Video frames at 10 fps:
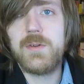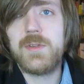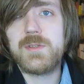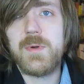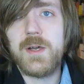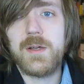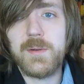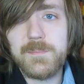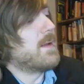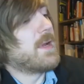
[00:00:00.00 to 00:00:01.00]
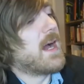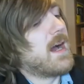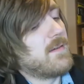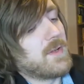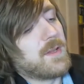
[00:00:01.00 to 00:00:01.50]
the author's work. Then we
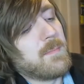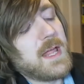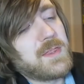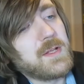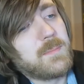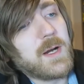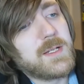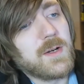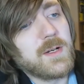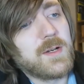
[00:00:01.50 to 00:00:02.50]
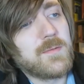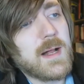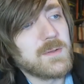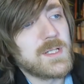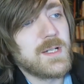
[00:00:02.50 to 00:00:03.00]
have The Method by Duncan
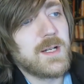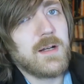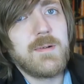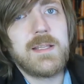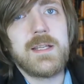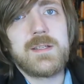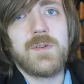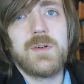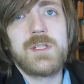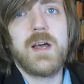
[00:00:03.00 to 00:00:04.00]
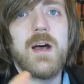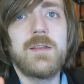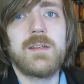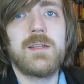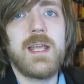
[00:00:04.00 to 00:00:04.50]
Ralston. I read this for
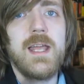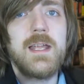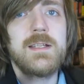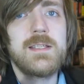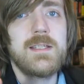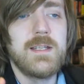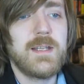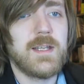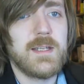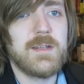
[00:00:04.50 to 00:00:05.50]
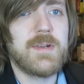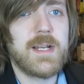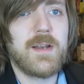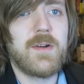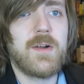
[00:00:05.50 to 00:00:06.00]
Tardan Danes indie
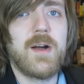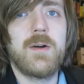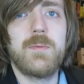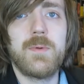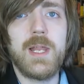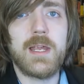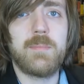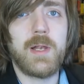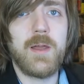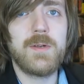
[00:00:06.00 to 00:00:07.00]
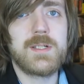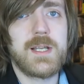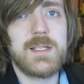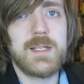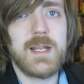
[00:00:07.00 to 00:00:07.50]
read along. I will link below
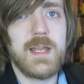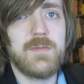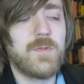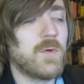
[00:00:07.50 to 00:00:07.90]
because I did a